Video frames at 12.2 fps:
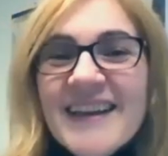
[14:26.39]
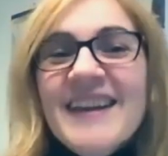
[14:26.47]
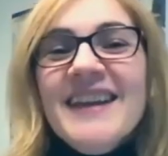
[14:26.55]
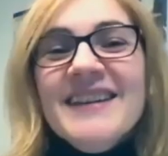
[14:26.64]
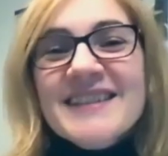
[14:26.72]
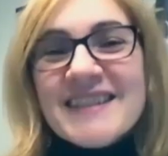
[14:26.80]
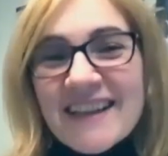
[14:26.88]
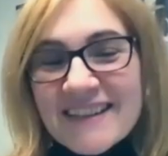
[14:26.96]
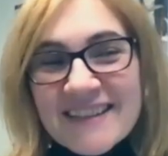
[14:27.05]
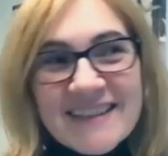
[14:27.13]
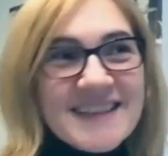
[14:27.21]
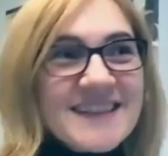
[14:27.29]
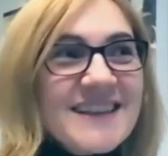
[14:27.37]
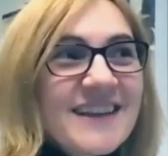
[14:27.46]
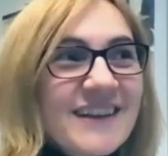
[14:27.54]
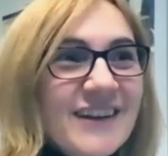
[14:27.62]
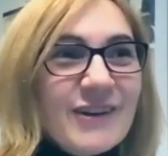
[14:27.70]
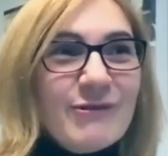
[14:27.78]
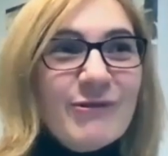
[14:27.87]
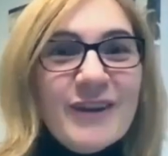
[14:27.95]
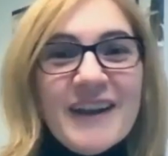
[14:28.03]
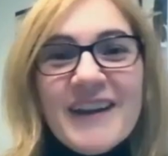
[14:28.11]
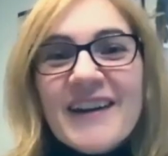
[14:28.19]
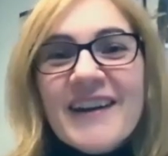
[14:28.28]
in a sense,
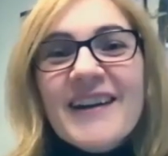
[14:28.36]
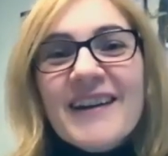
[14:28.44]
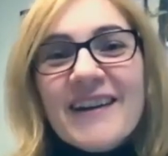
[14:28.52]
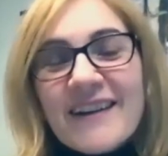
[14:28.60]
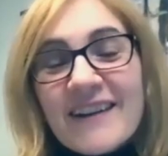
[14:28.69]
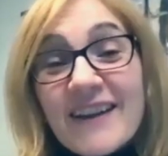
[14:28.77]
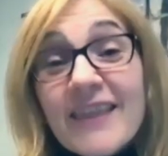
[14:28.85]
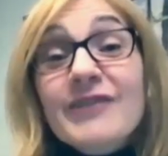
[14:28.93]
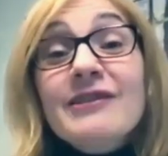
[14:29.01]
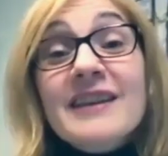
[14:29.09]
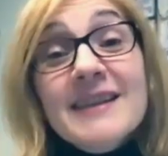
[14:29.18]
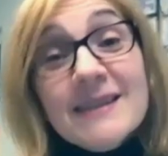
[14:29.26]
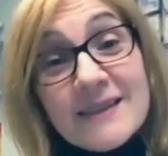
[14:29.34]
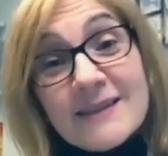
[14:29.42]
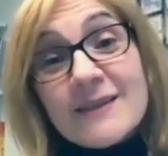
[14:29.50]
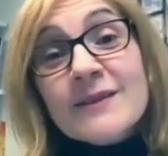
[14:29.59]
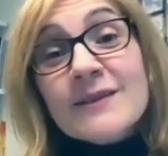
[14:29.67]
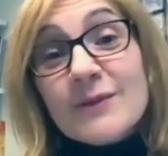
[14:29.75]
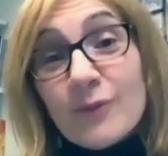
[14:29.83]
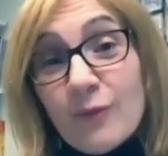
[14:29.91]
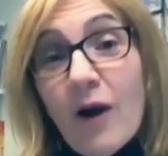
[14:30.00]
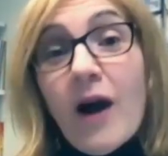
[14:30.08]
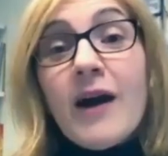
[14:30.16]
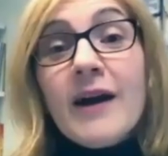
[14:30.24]
where the reasons
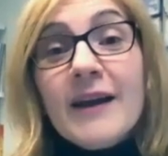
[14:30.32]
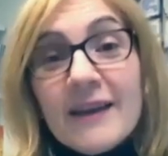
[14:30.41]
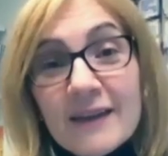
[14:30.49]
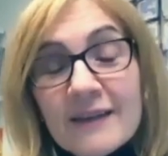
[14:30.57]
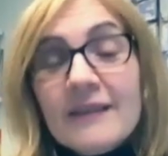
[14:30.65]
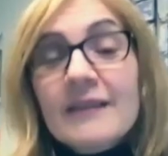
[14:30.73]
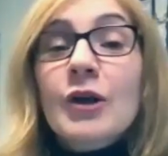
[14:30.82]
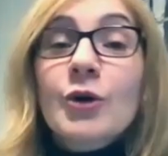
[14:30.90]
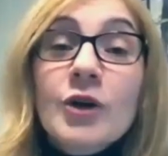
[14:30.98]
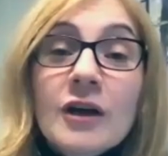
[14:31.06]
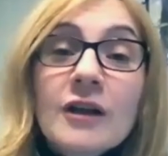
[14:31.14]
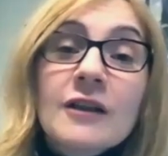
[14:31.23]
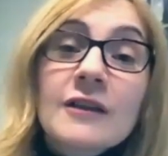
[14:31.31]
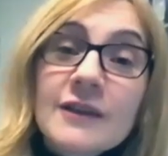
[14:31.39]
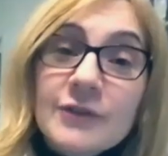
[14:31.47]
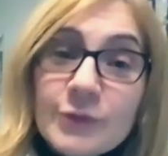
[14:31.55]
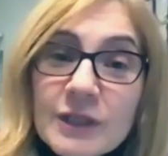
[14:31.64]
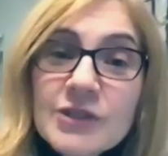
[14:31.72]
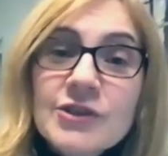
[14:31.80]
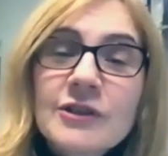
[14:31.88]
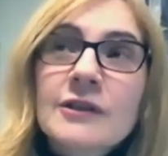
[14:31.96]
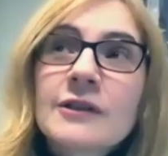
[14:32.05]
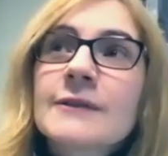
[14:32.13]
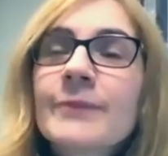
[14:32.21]
why local and regional,